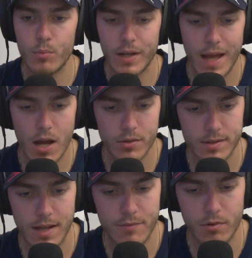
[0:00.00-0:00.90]
But now,
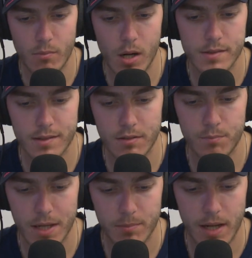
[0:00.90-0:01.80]
after Monza, they've
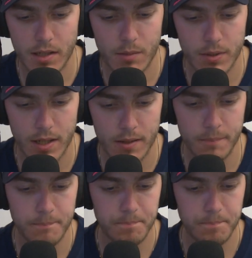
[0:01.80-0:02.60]
picked back up again.